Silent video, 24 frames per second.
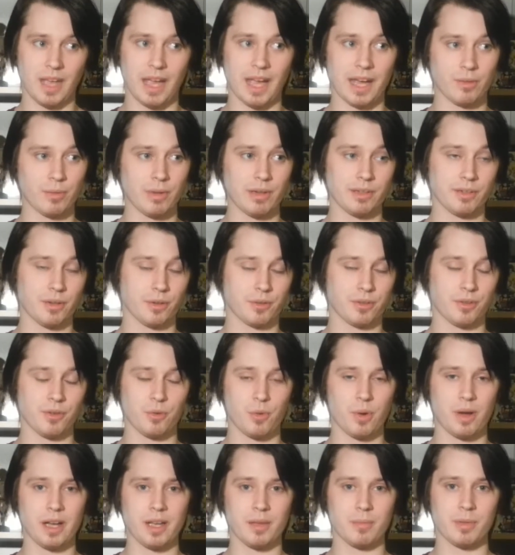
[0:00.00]
I really don't know
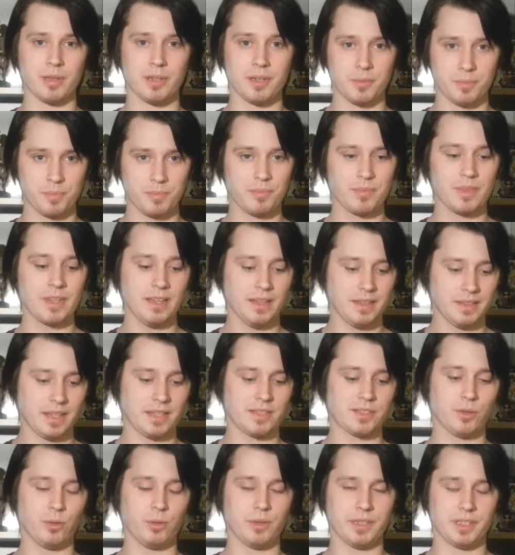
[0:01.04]
why, but
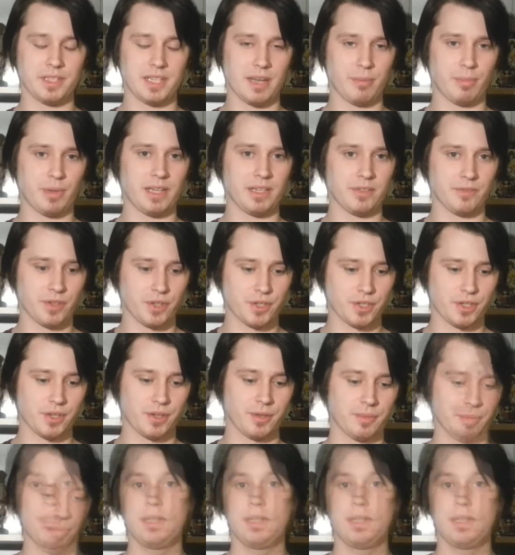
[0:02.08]
that's cool in the Japanese version.